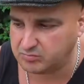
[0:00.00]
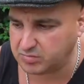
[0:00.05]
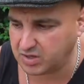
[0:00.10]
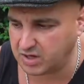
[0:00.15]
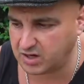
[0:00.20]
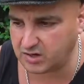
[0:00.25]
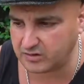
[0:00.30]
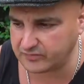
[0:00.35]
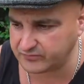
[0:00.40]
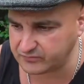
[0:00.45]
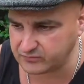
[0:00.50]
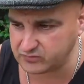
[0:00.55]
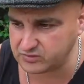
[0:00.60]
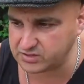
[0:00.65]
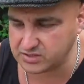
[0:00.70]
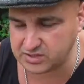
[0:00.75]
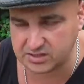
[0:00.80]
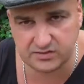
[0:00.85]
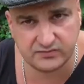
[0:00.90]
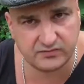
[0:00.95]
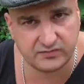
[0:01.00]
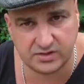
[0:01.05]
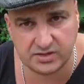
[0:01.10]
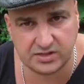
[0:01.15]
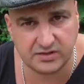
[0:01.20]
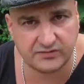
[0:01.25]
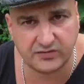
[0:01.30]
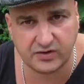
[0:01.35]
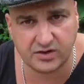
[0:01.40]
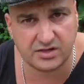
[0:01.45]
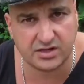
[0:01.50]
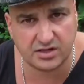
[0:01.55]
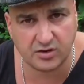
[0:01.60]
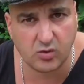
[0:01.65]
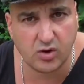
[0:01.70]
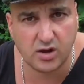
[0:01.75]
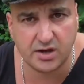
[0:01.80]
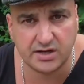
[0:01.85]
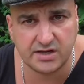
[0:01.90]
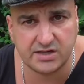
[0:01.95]
But I really, really find it
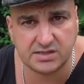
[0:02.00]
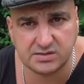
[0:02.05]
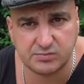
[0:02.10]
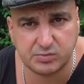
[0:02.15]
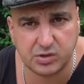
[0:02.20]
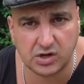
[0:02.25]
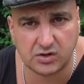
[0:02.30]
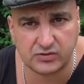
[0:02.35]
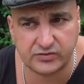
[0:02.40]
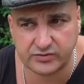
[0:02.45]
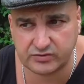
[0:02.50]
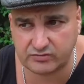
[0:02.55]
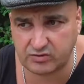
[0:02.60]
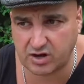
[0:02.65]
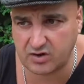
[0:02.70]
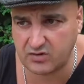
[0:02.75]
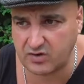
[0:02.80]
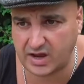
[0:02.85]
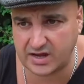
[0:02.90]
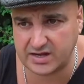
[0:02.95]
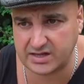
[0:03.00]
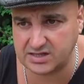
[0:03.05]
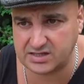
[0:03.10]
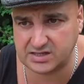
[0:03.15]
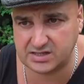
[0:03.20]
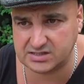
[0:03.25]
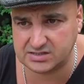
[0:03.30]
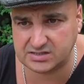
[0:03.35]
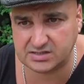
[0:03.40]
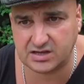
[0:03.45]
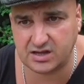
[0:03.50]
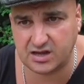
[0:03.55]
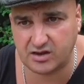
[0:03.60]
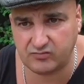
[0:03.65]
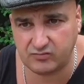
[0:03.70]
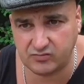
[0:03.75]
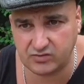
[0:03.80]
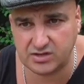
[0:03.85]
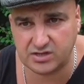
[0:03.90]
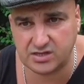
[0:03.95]
quite an easy plant to grow, and it
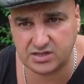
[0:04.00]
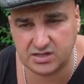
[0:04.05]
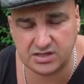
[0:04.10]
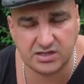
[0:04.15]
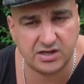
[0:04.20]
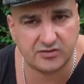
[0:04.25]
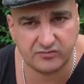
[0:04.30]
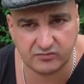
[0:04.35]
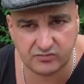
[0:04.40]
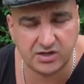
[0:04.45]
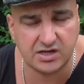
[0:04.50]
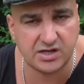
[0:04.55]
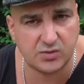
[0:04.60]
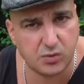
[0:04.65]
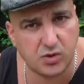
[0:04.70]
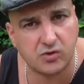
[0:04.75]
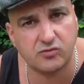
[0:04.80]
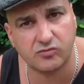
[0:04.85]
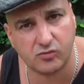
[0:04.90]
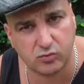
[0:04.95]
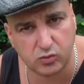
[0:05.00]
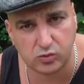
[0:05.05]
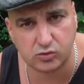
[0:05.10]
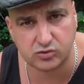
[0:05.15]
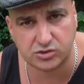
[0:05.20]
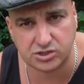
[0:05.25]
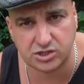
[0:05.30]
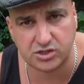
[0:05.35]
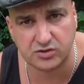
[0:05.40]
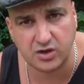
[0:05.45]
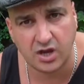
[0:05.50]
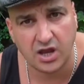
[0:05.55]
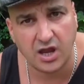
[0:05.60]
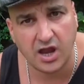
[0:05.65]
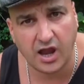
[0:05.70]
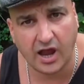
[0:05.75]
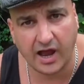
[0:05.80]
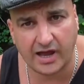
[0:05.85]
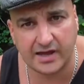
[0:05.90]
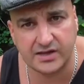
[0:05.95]
really will reward you.
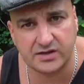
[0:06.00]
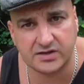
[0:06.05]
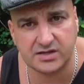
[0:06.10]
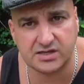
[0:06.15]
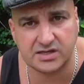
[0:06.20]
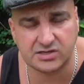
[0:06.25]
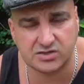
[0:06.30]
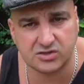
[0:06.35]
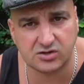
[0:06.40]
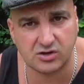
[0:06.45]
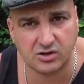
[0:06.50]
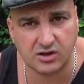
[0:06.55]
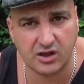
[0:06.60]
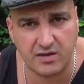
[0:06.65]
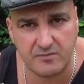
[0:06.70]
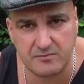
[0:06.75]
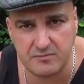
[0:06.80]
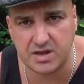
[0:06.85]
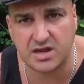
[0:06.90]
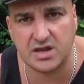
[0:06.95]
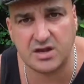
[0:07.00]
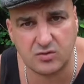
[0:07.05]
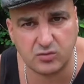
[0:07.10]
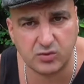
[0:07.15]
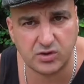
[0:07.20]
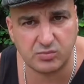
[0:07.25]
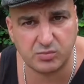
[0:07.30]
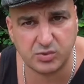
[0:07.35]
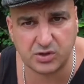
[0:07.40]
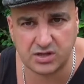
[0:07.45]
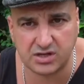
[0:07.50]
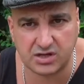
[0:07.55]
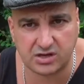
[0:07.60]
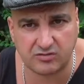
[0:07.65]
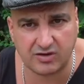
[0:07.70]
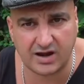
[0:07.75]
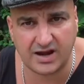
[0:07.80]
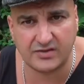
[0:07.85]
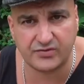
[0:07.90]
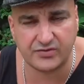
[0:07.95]
And it's not like mint, where you put it in the
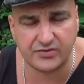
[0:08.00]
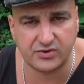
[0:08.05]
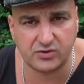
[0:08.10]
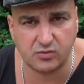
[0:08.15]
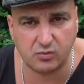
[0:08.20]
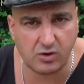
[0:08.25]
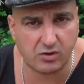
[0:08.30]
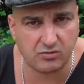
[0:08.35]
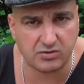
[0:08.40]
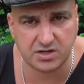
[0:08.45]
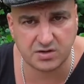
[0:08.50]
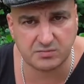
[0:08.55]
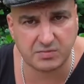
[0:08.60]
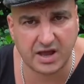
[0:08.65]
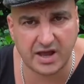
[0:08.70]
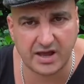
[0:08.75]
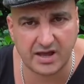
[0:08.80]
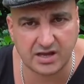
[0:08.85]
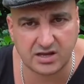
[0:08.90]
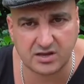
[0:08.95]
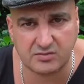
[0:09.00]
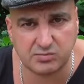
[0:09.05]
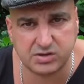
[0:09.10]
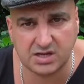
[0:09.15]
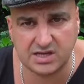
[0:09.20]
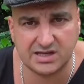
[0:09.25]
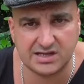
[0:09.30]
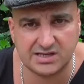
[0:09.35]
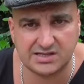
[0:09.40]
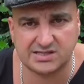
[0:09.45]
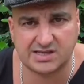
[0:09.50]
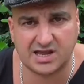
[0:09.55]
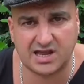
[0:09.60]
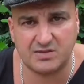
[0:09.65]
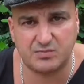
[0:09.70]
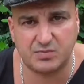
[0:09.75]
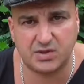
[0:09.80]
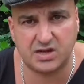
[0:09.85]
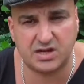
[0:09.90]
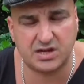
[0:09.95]
ground and you're worried about it completely
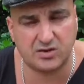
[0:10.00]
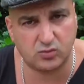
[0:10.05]
escaping.